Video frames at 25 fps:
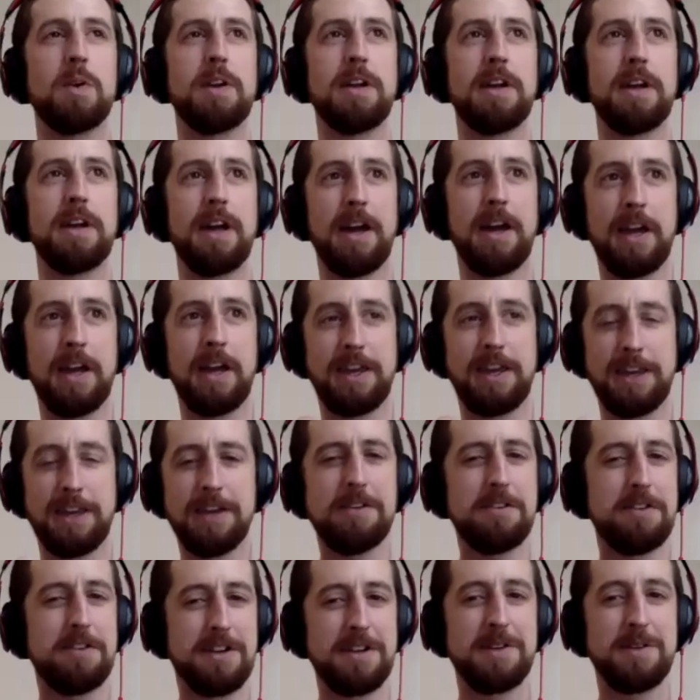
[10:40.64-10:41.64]
I
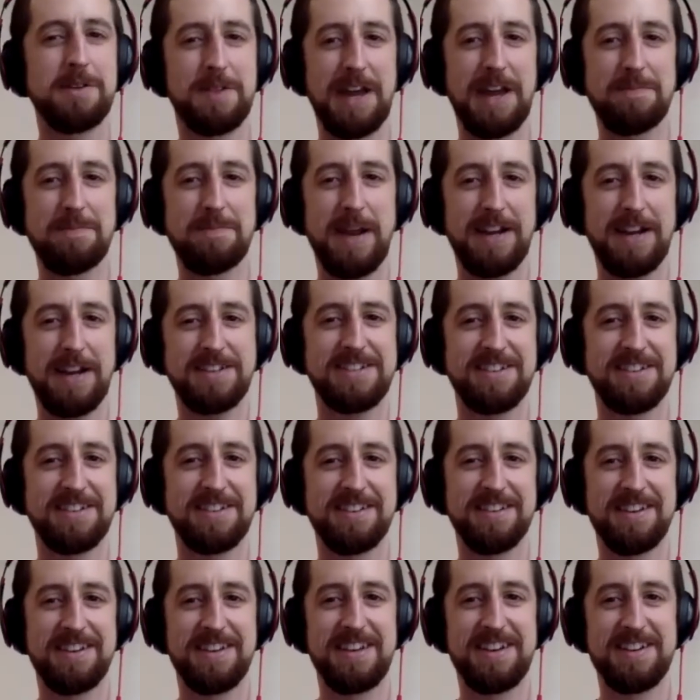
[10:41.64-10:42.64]
hear in you that
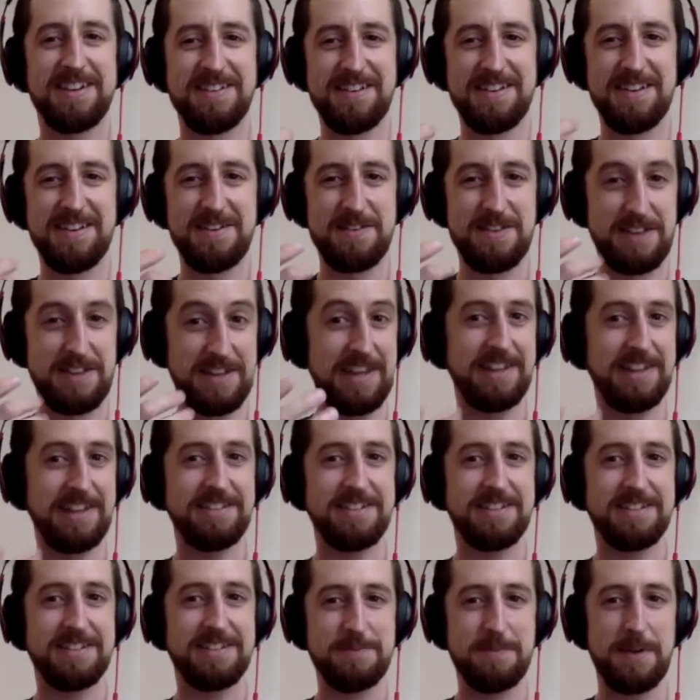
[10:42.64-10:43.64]
passion, and yes,
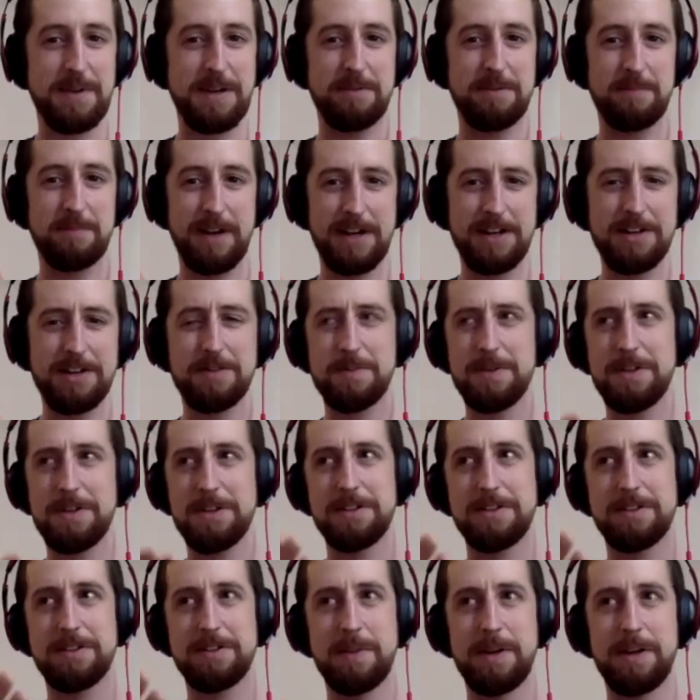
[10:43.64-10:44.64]
it's about management,
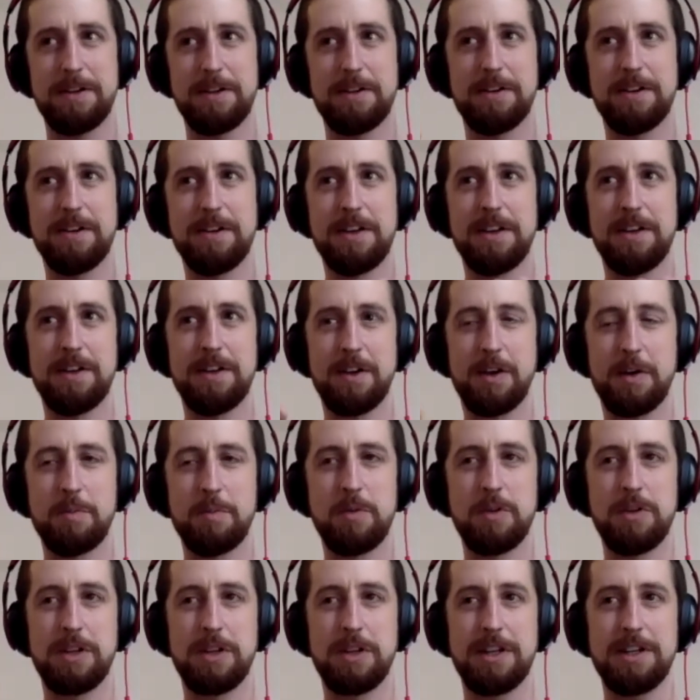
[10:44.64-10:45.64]
it's about
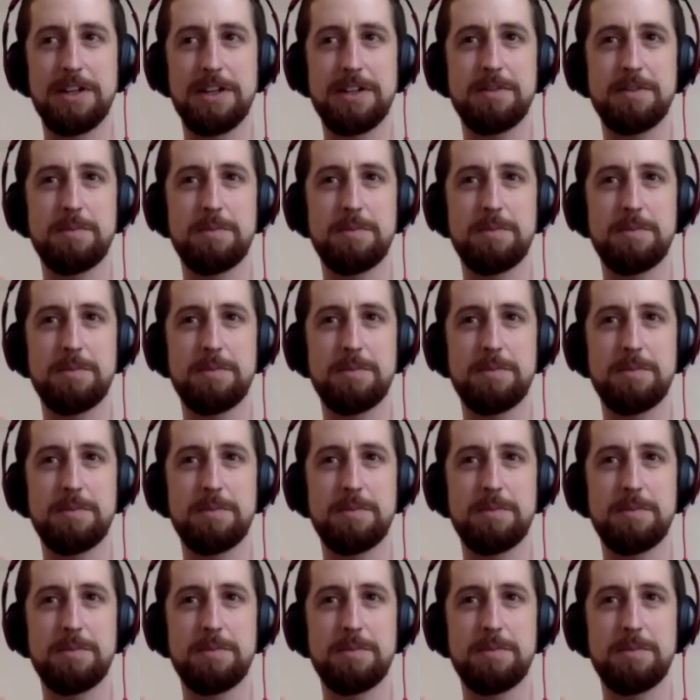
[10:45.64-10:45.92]
communication, but